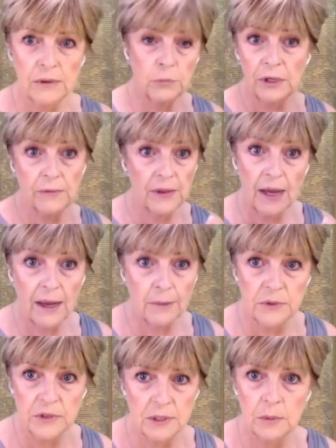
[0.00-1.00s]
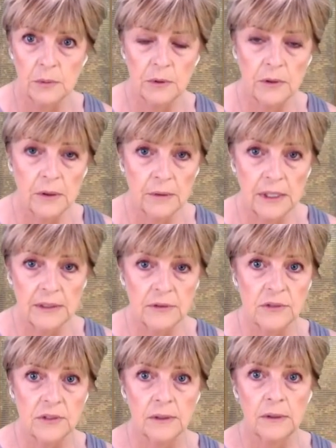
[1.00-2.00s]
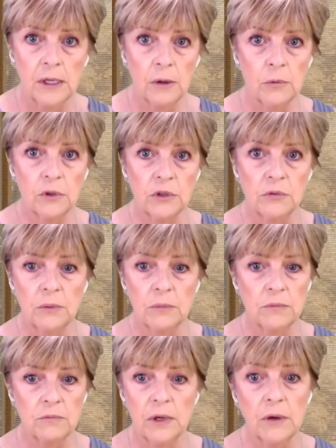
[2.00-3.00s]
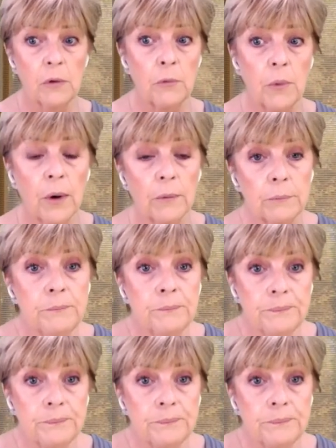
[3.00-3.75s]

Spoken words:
whatever that happens to be when I'm going into what's right or wrong.